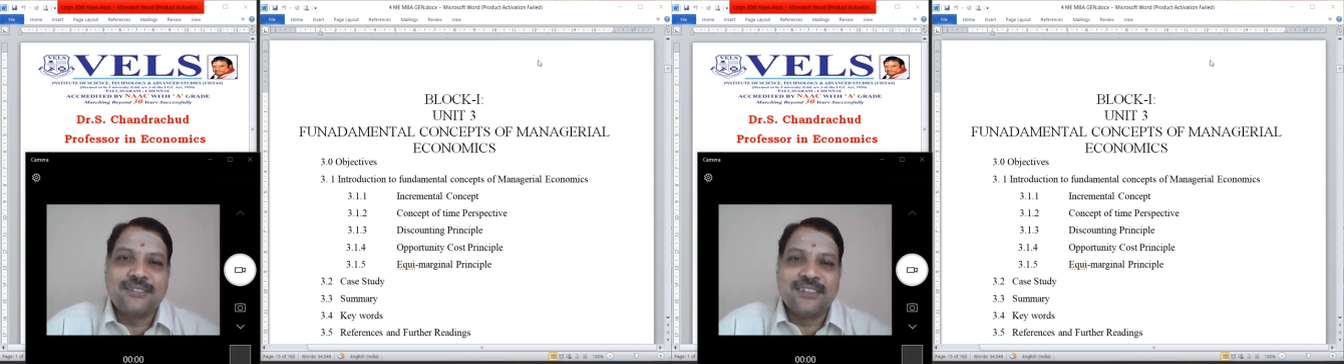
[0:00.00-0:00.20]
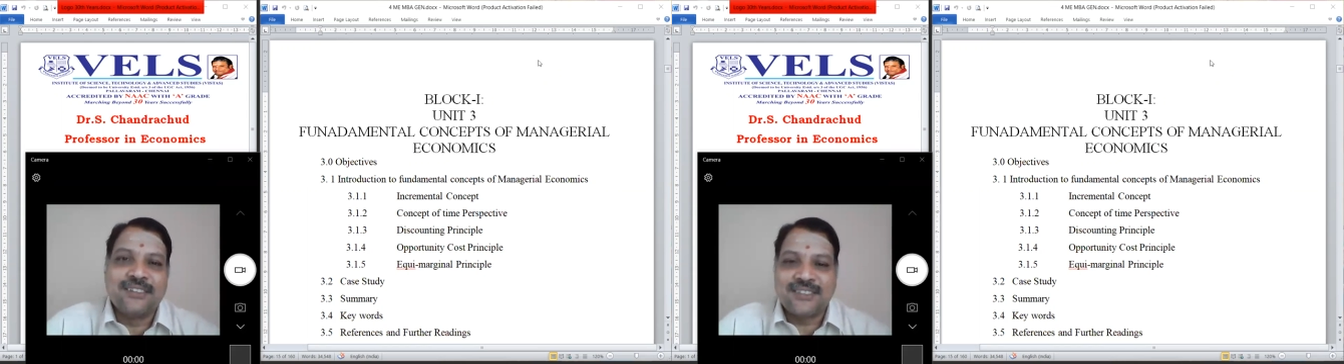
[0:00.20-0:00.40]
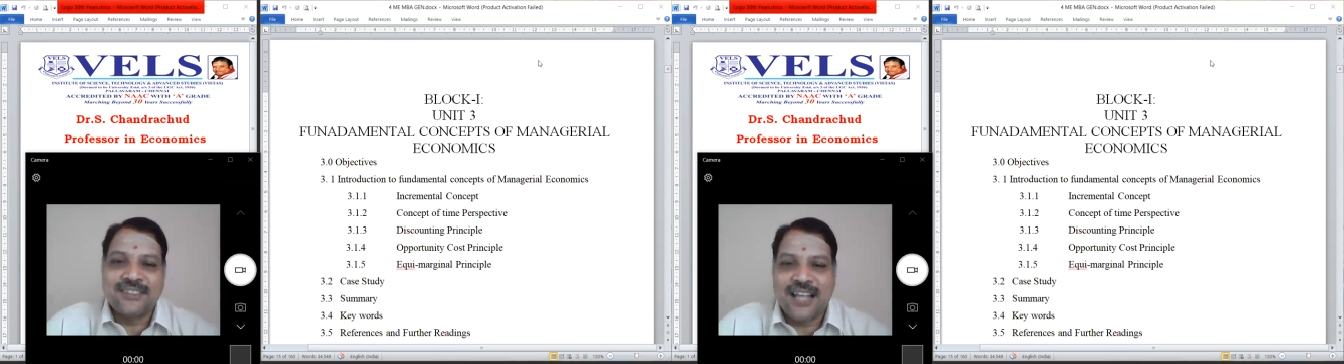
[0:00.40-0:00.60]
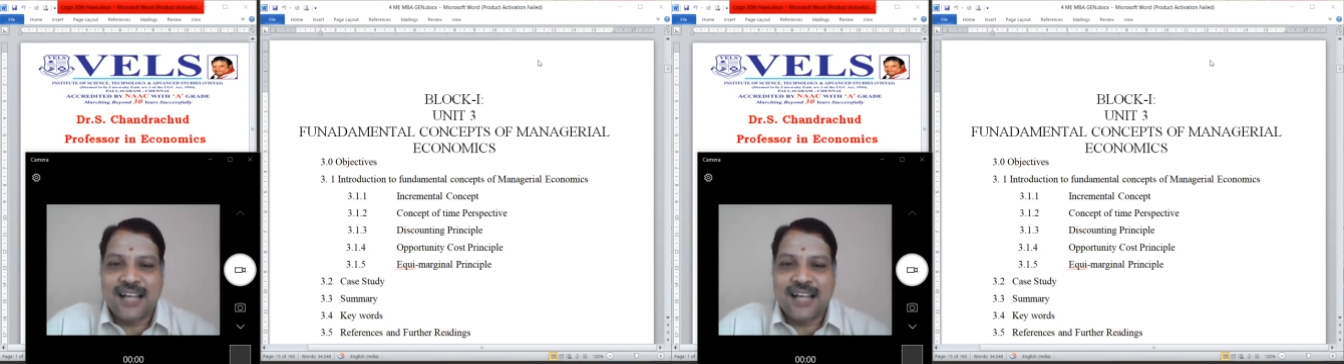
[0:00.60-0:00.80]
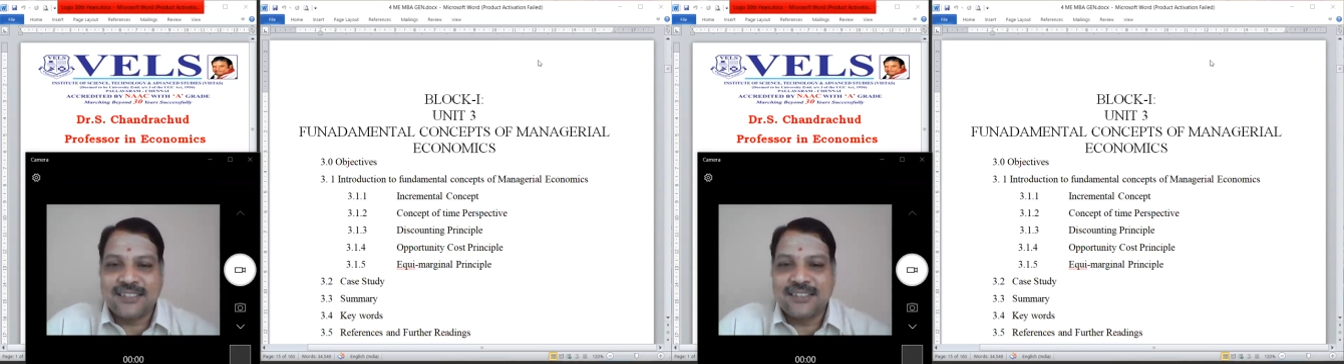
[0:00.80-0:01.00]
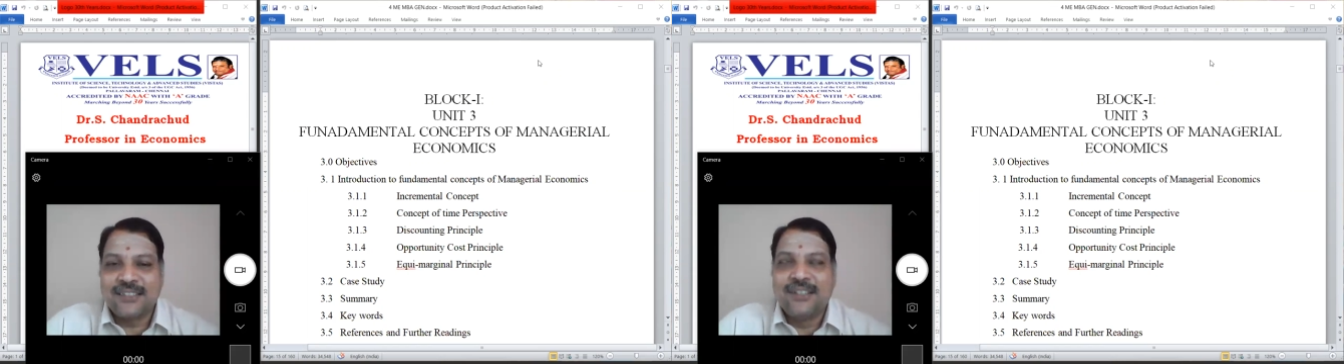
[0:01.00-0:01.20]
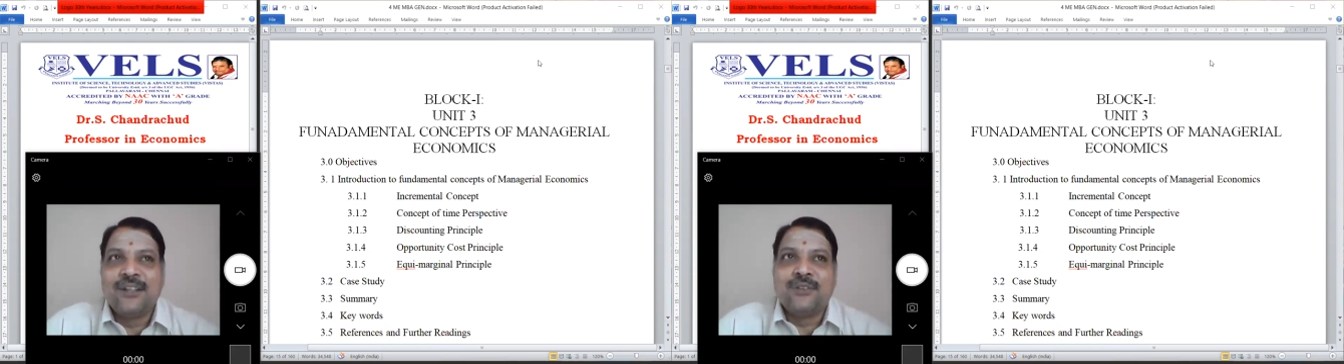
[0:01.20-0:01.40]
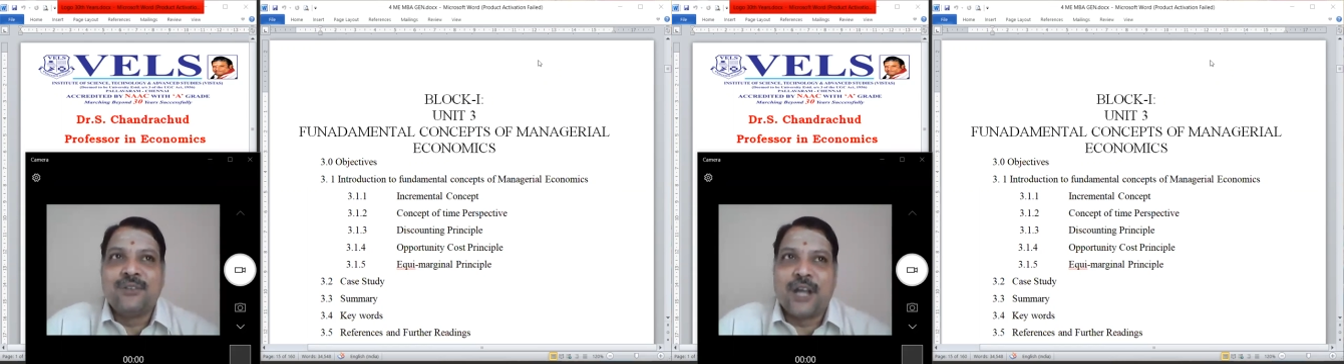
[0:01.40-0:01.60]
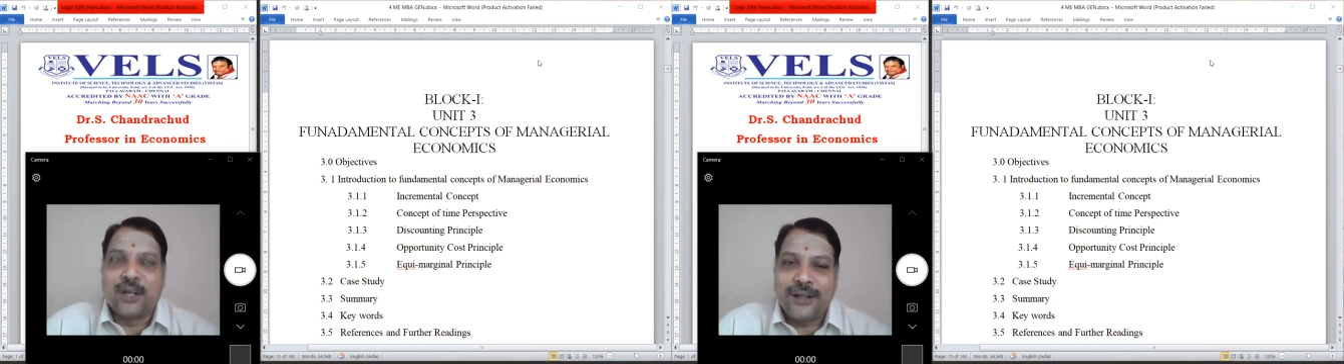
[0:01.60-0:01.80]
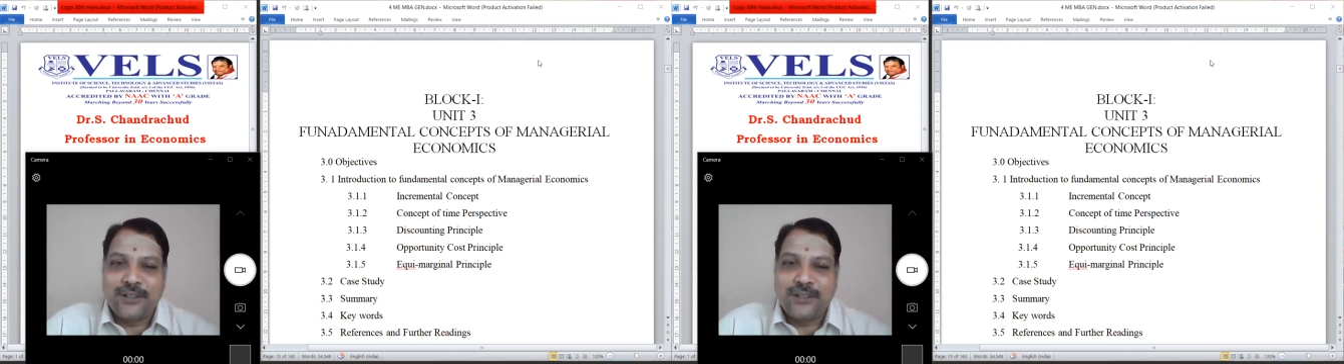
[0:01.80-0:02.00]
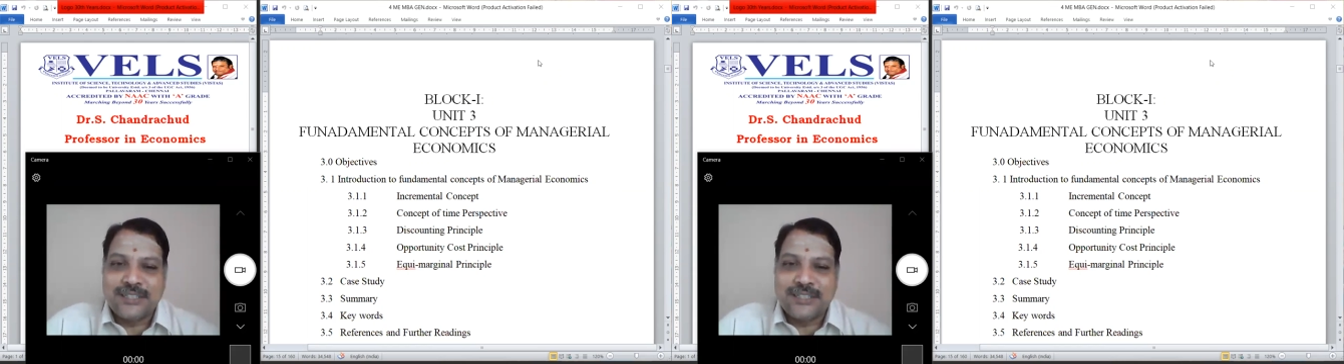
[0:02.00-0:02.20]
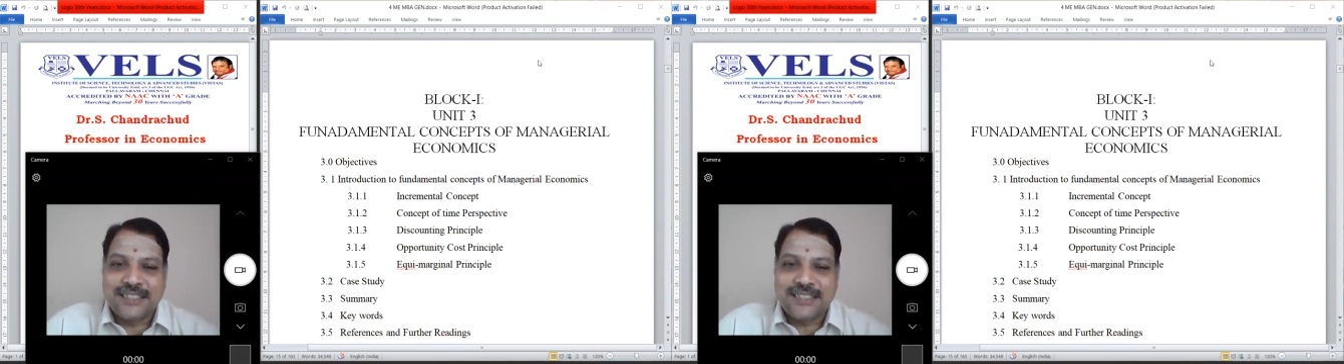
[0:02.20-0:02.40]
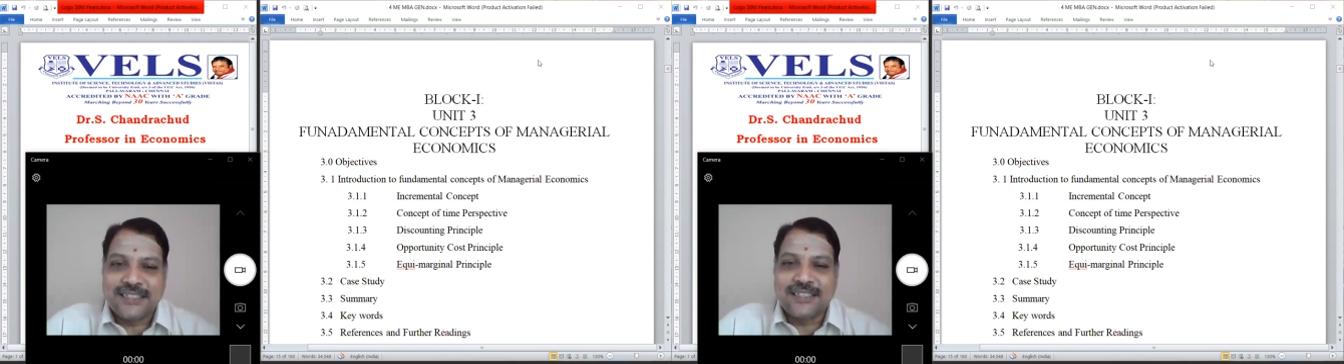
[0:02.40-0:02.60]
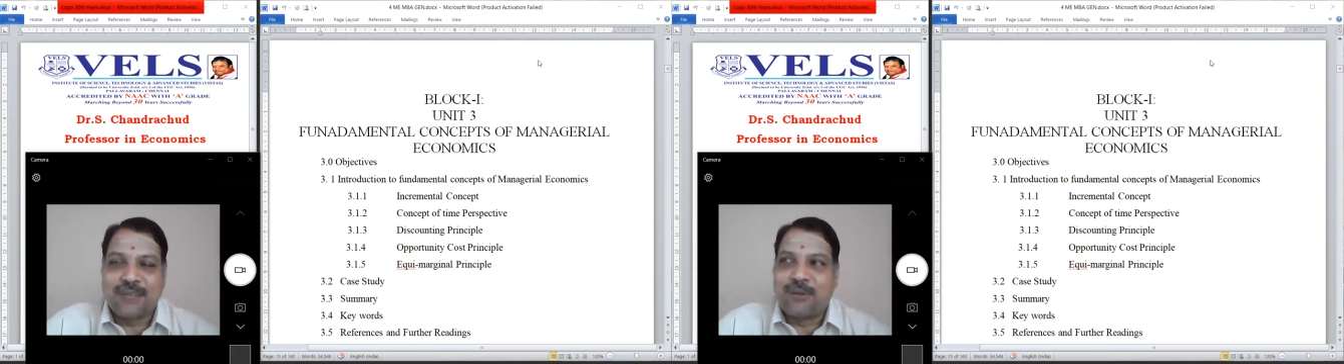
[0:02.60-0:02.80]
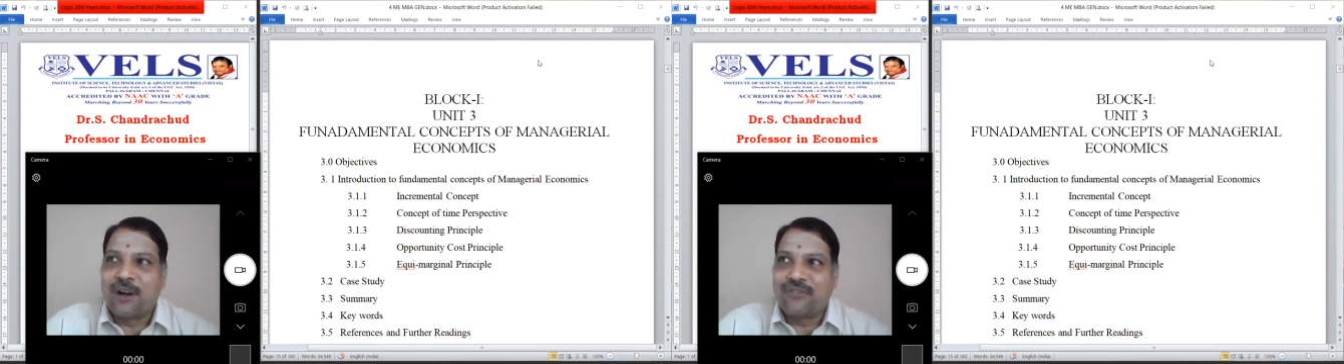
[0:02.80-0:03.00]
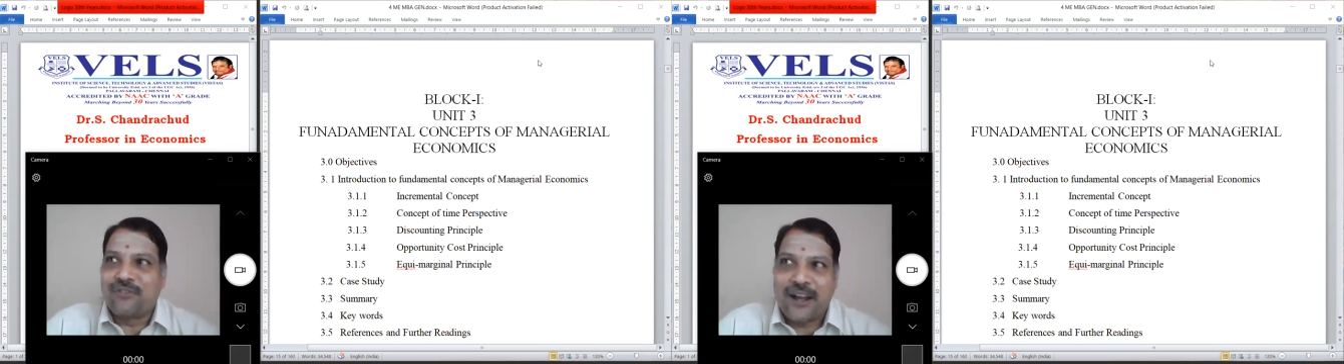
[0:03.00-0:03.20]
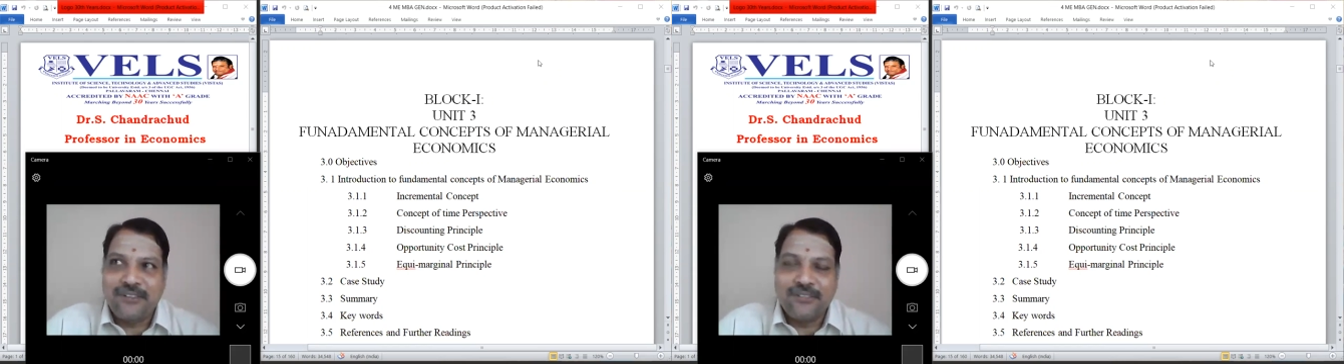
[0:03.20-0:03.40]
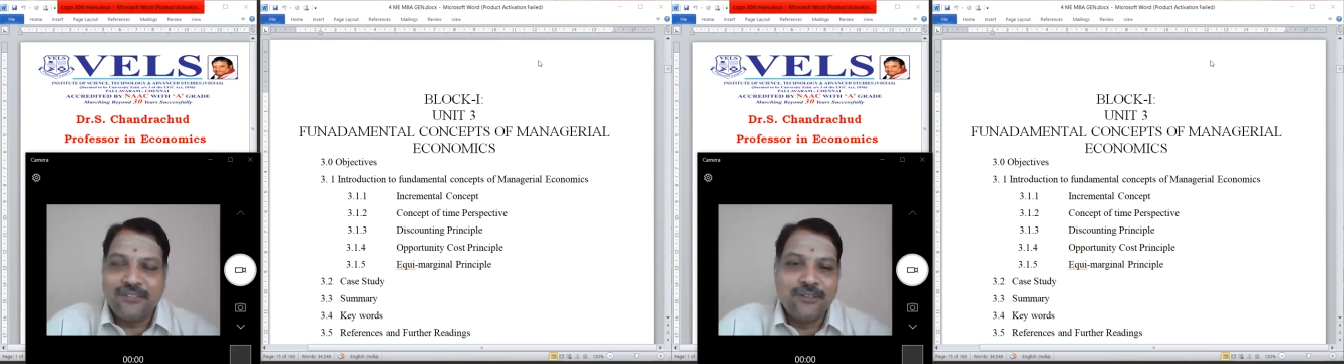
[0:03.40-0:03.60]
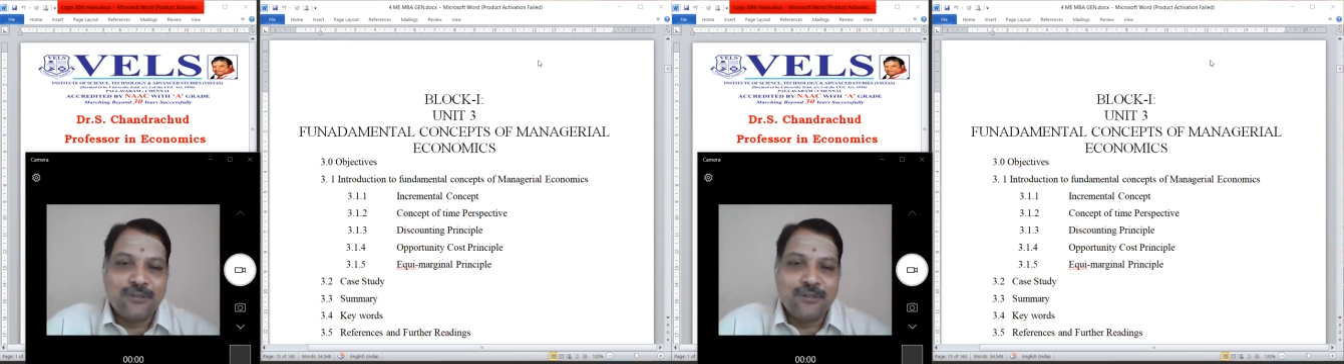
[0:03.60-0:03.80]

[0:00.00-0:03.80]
In this class, we are going to discuss about 5